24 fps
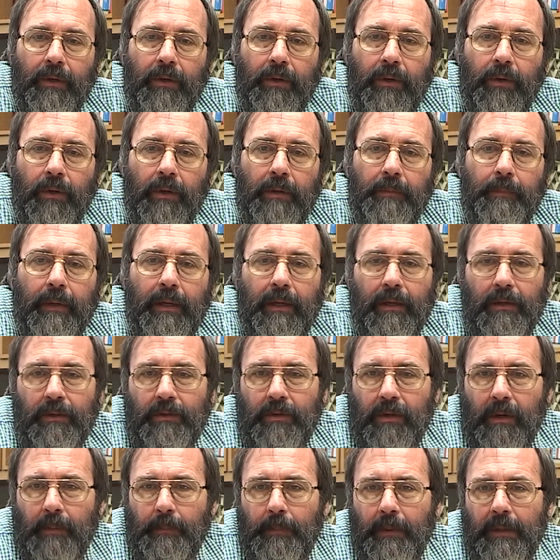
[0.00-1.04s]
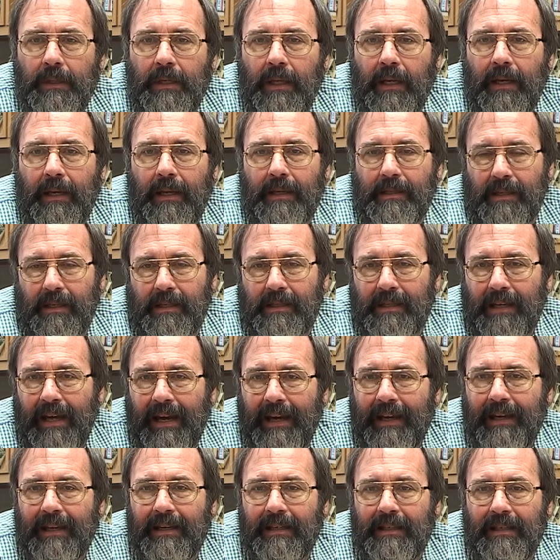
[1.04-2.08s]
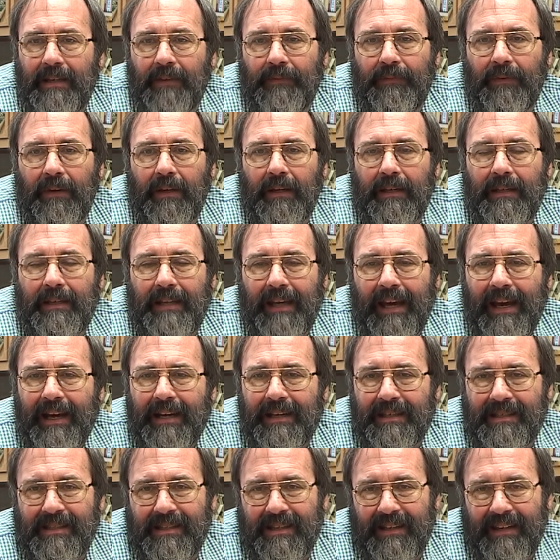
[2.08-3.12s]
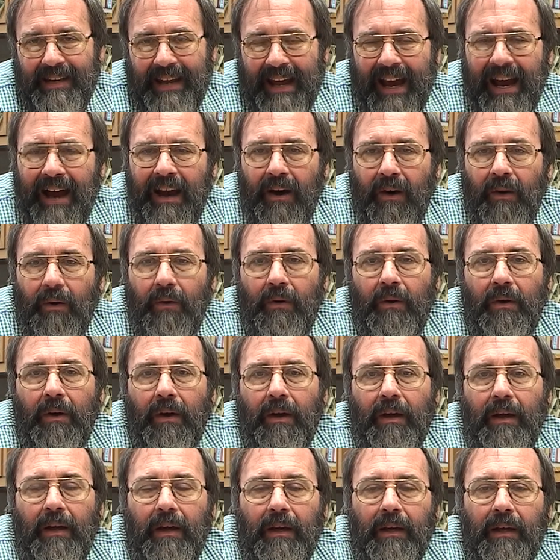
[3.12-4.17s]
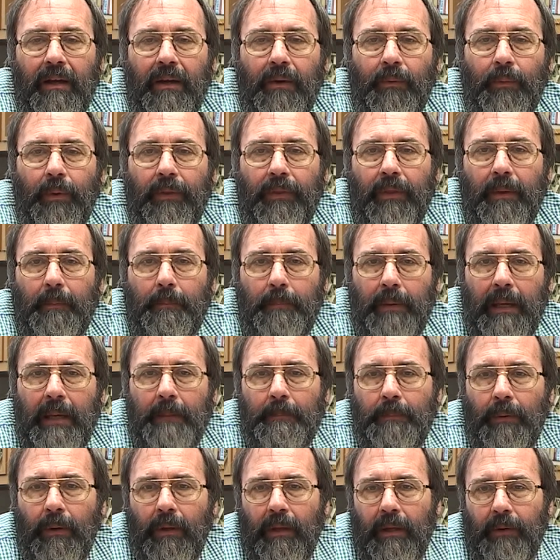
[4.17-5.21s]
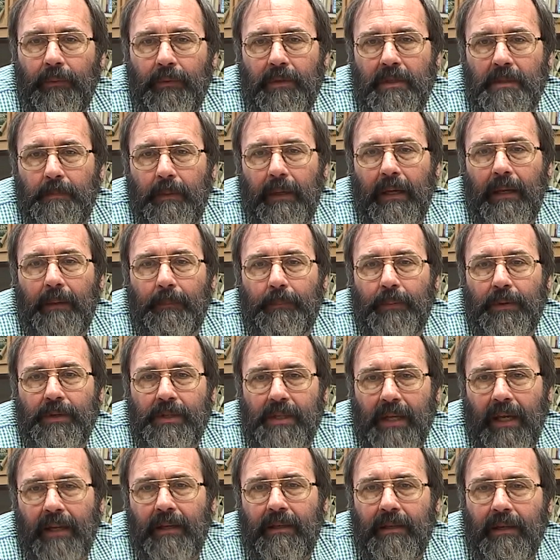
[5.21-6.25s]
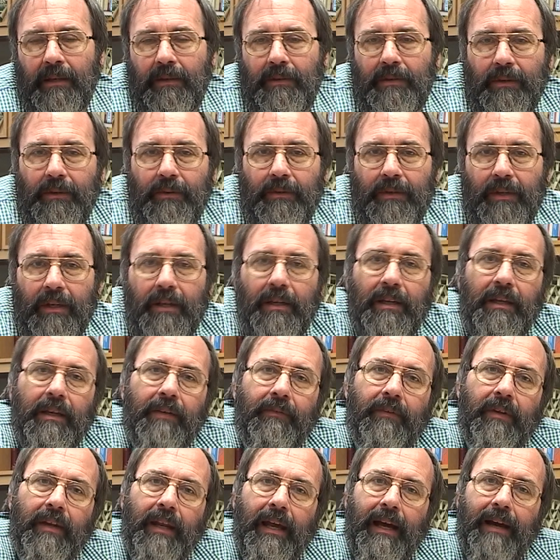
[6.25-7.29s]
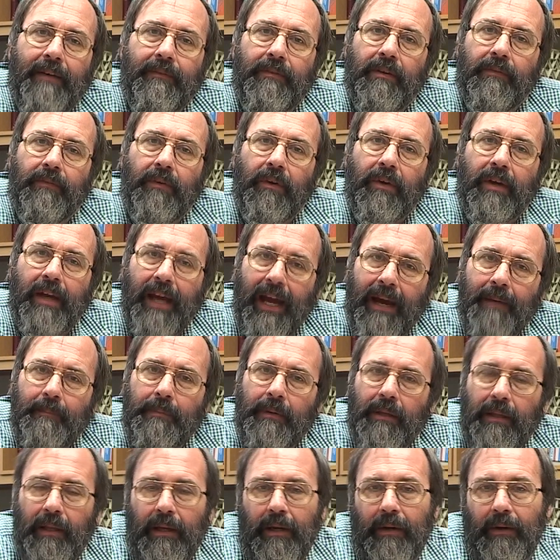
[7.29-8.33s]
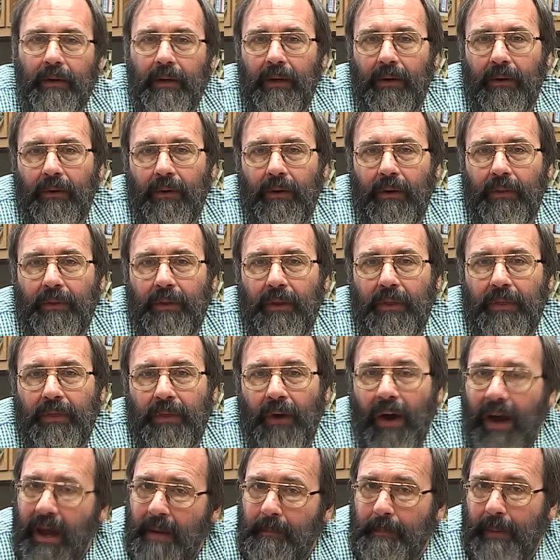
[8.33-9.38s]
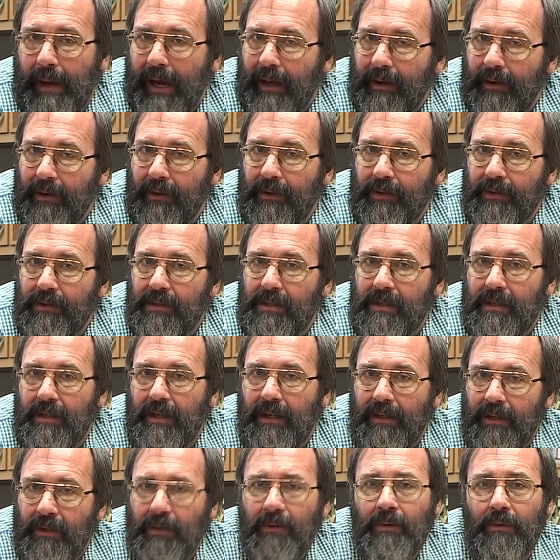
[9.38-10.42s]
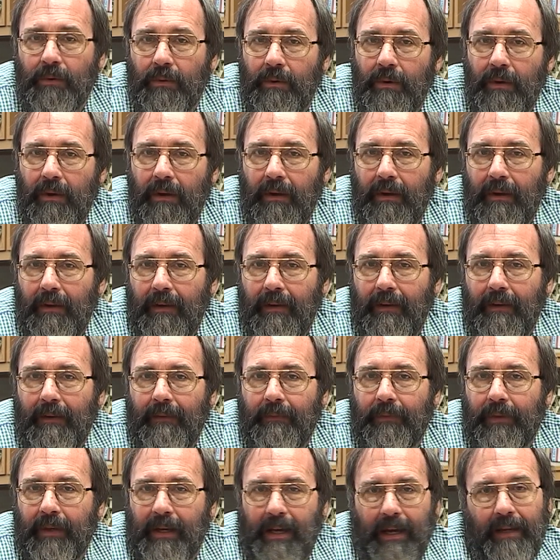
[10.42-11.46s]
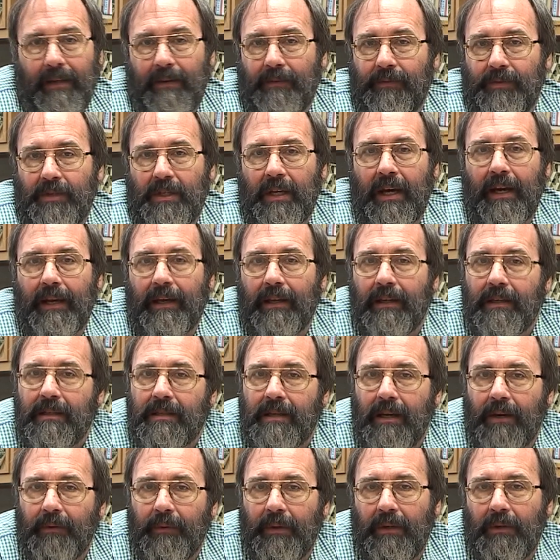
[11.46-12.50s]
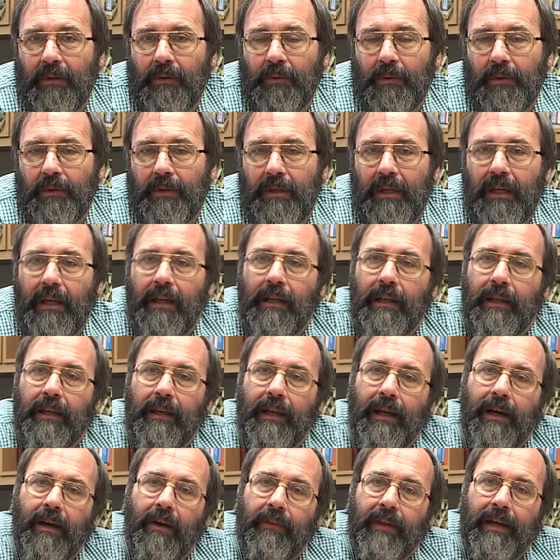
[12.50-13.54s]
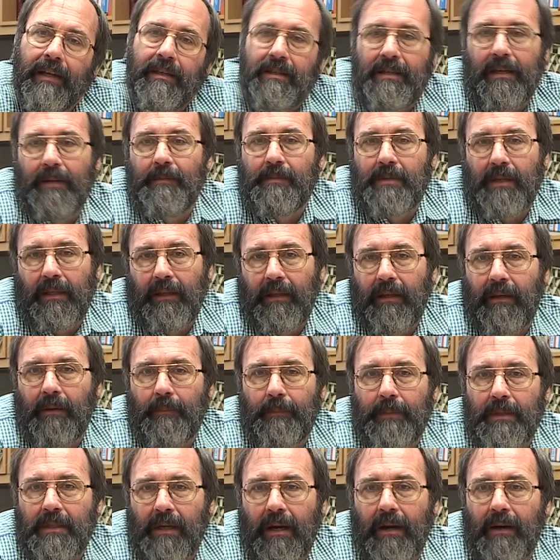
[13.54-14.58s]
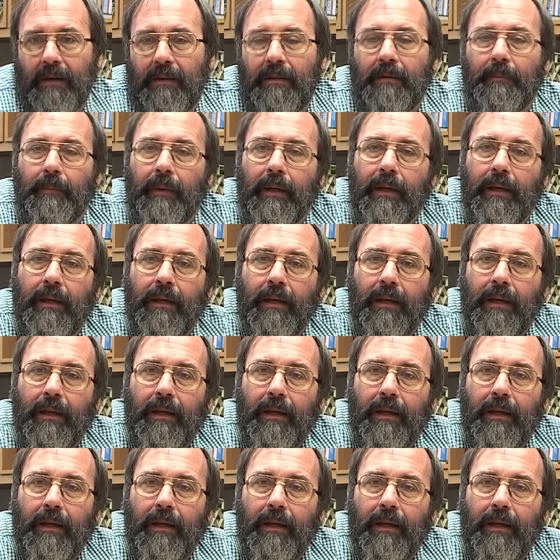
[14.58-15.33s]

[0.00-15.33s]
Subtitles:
could be interpreted as a scientific text now, when the people it was being presented to didn't even have the vocabulary or the thought patterns to do the kind of science that we do routinely now, that seems a little bizarre to me.